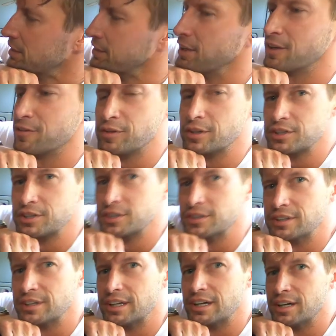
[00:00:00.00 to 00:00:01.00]
are not
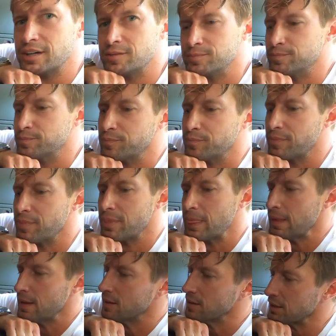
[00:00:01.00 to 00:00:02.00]
functional at all,
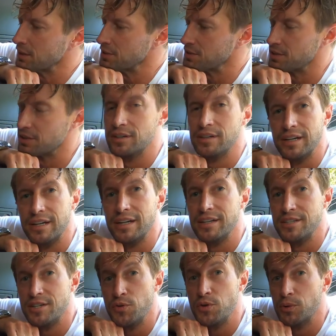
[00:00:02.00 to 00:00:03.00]
unless you're
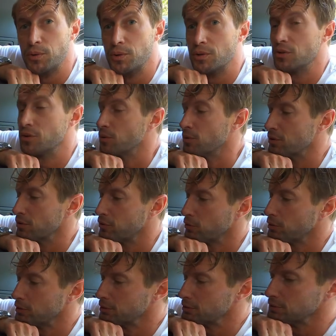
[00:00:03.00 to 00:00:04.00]
a two-year-old or a
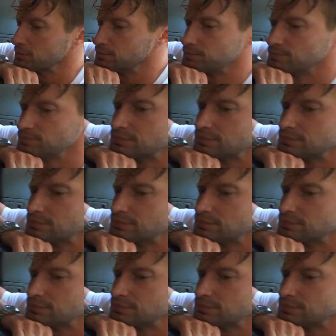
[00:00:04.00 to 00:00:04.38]
four-year-old.